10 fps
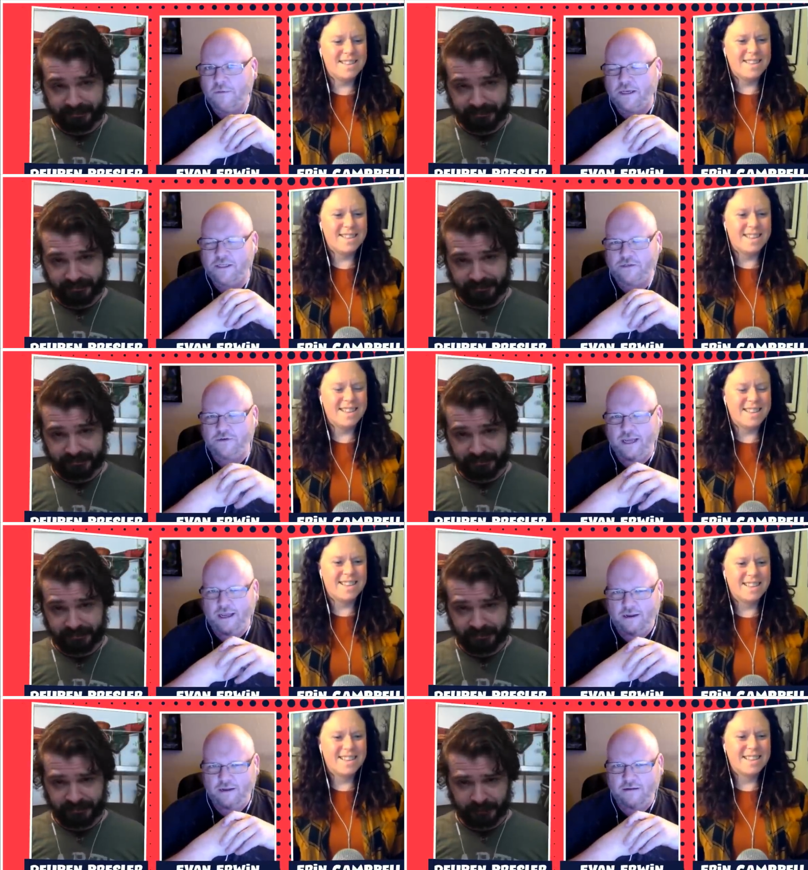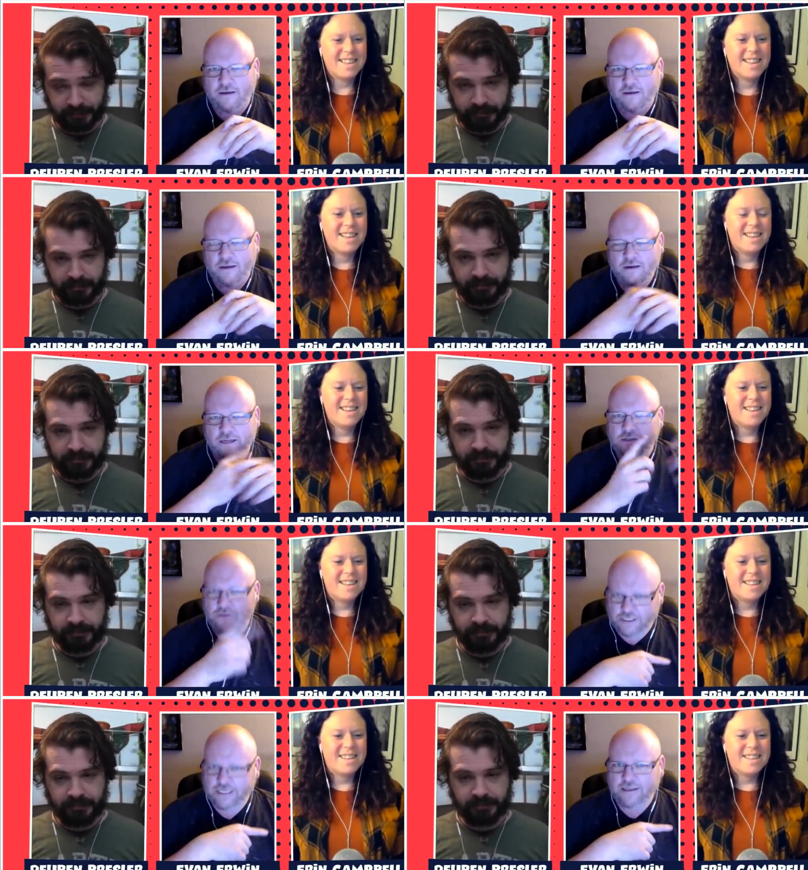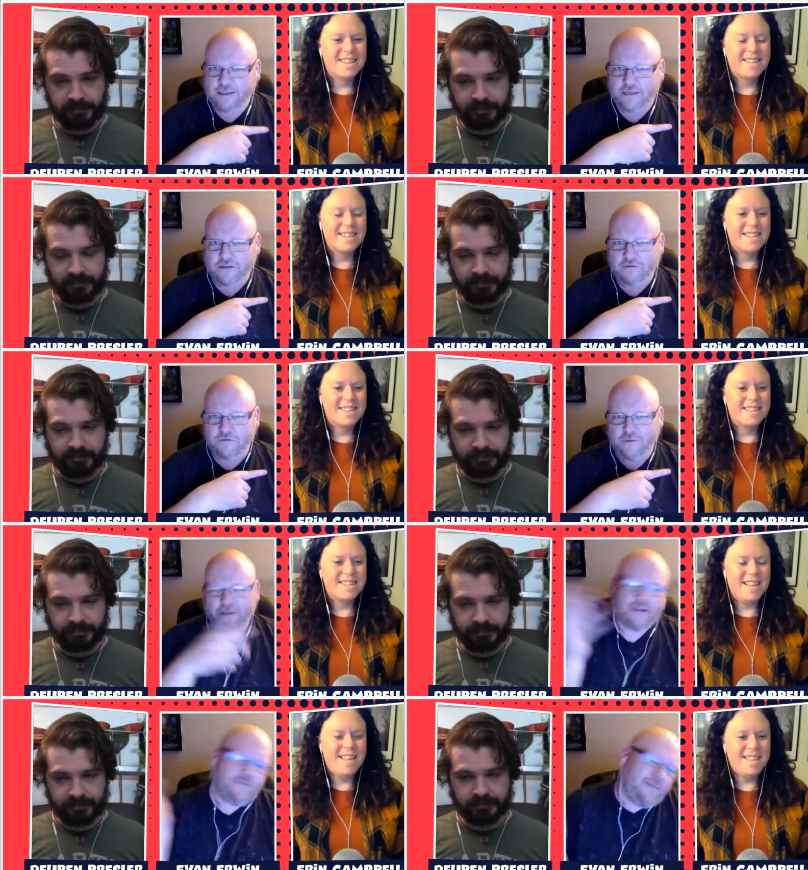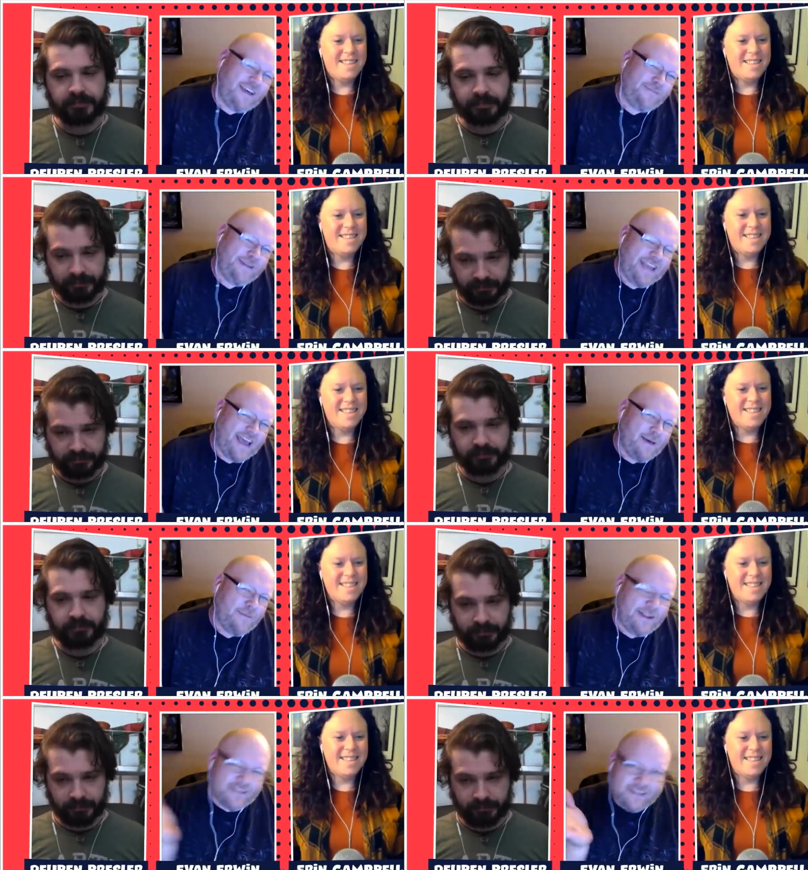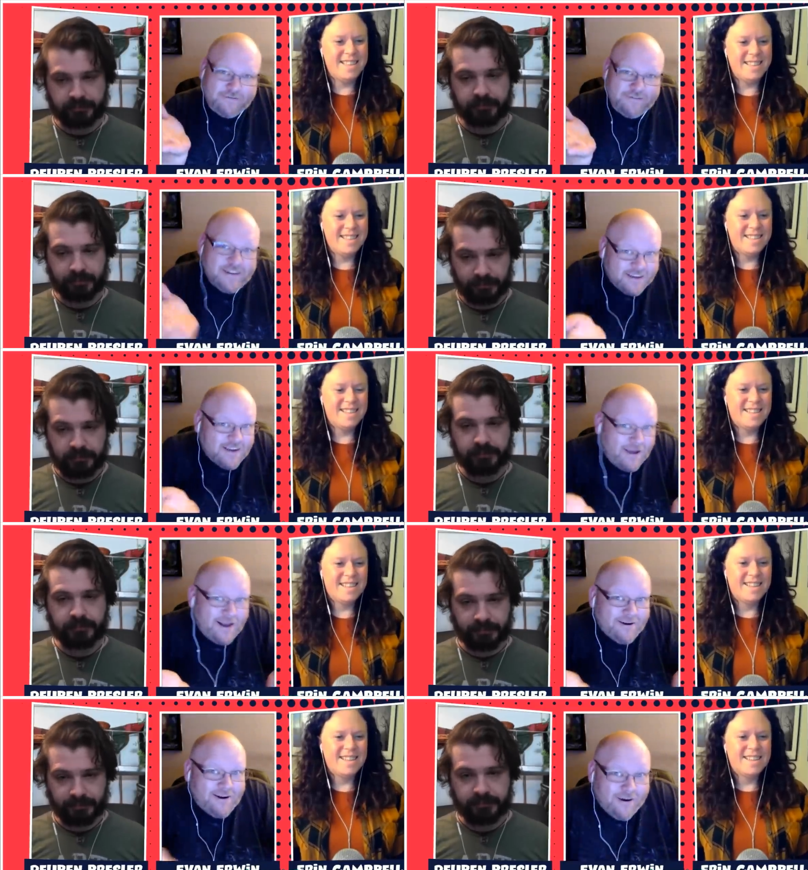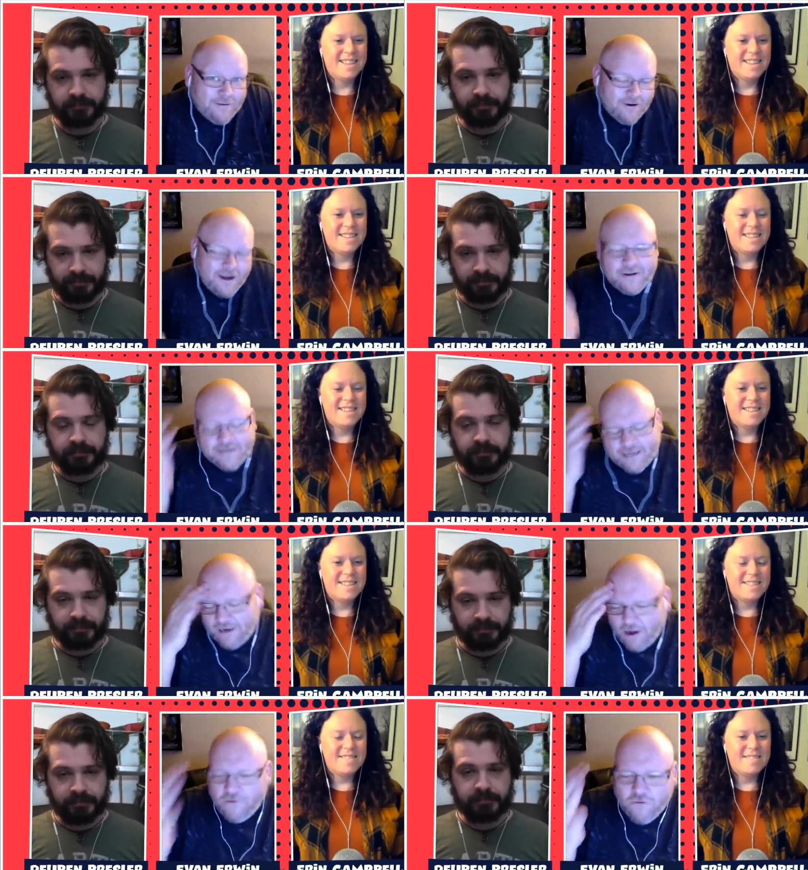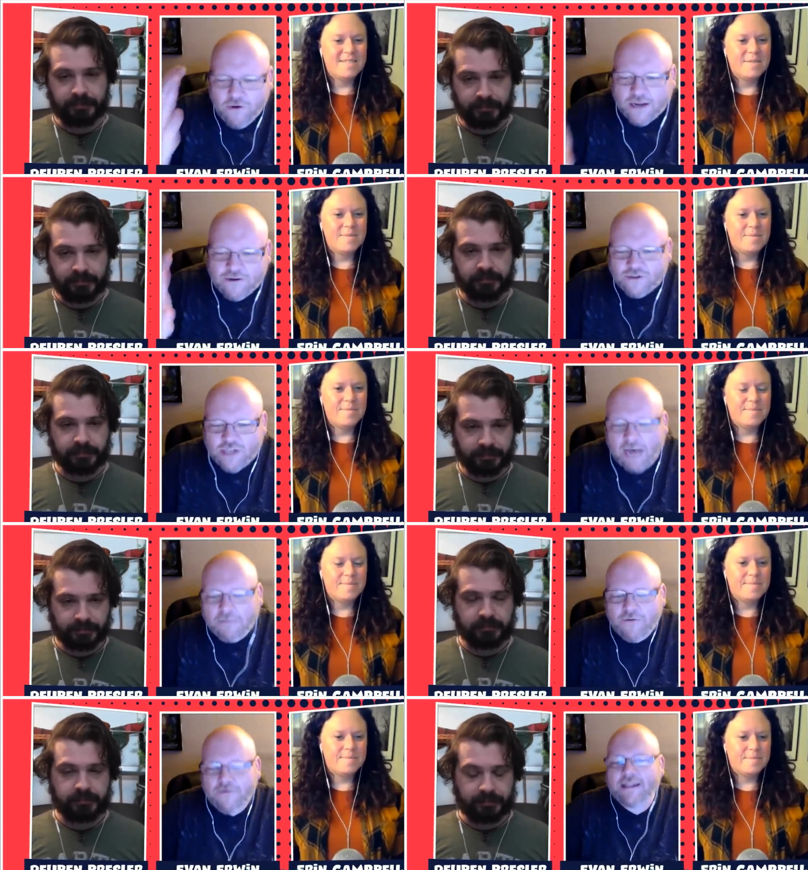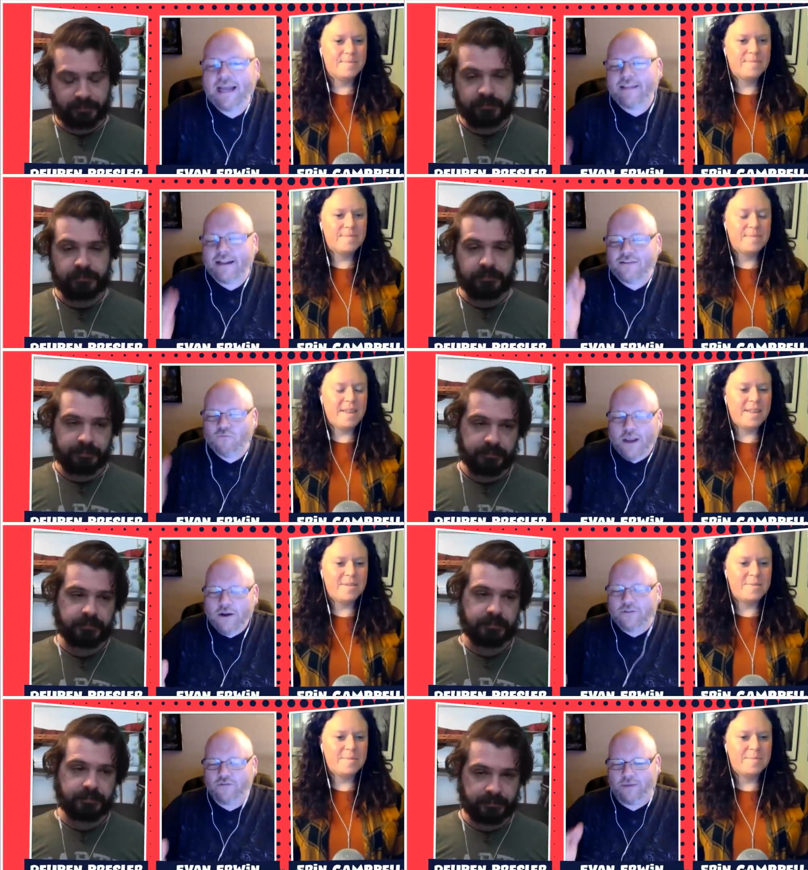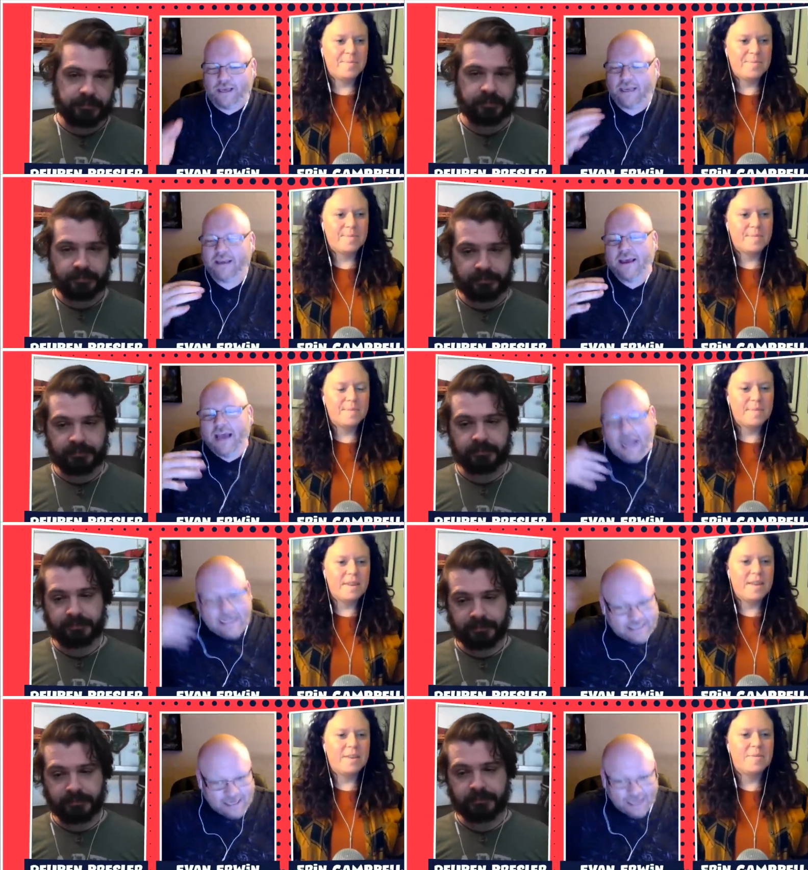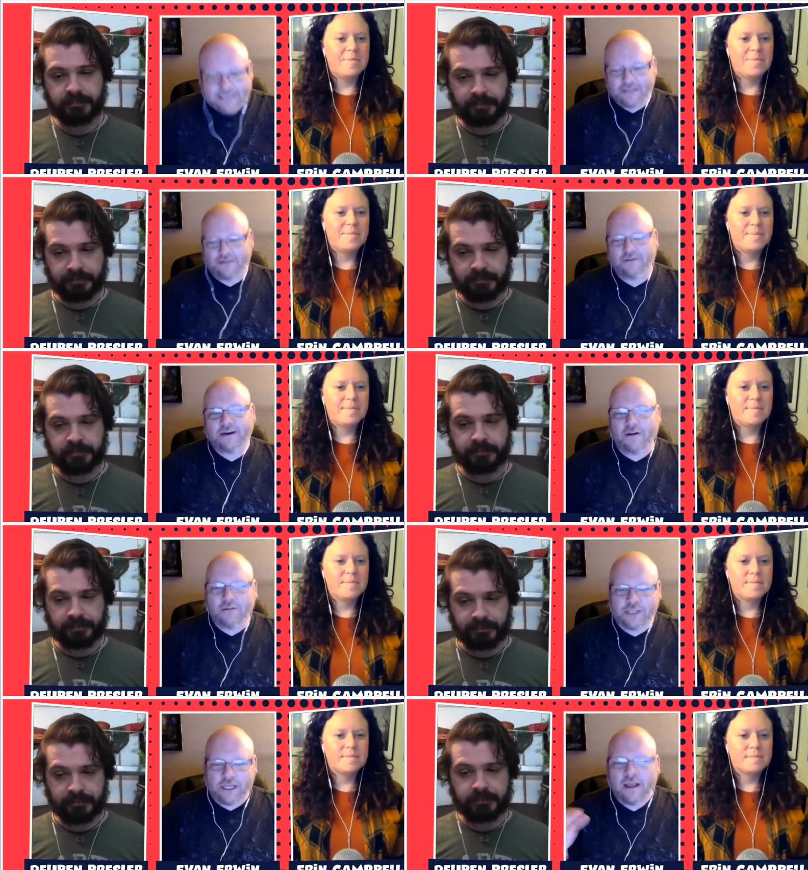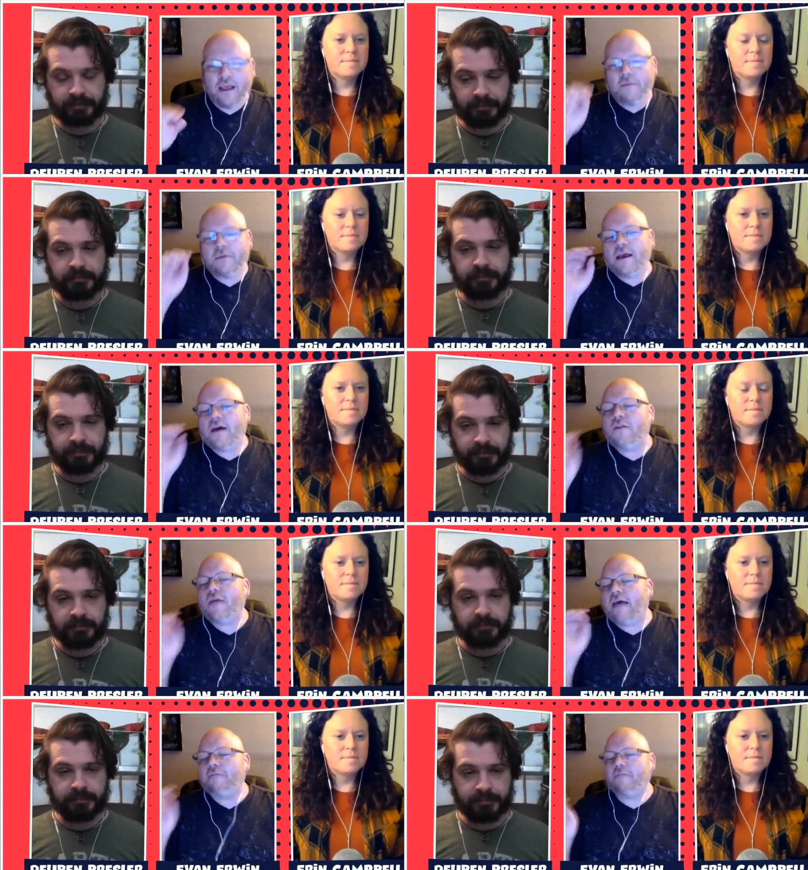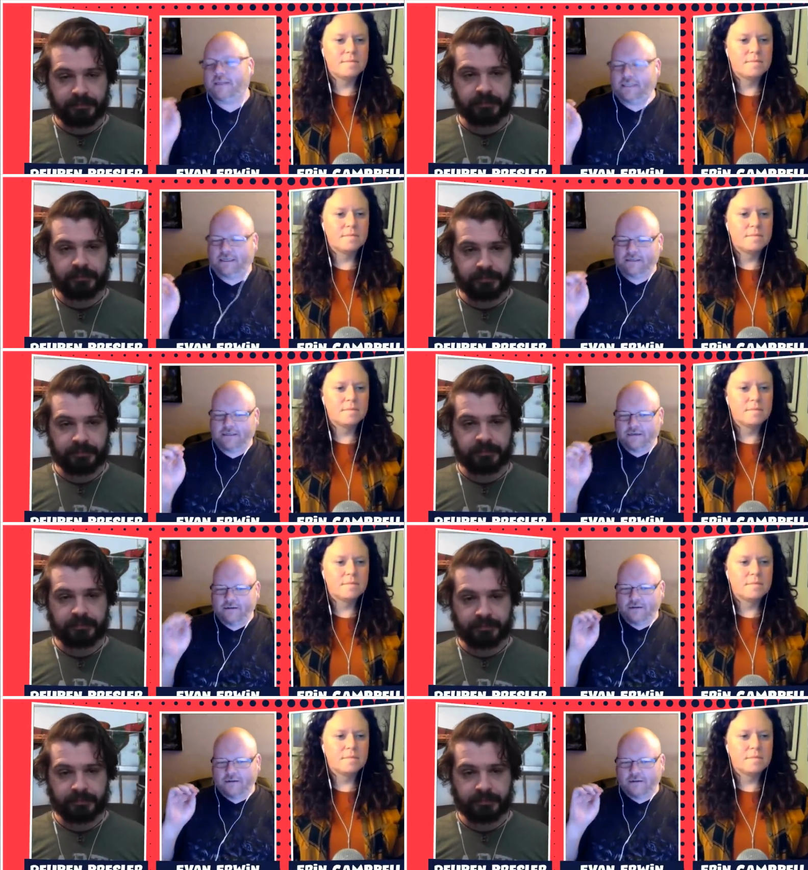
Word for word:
Speaker 1: because you kind of, did you seen this other format? They're like, well, but yeah, but it's a commander card, am I right? And it's like, no, you got to stop doing that. That's weird to me. It's nice that they're acknowledging it. But the other half of this is,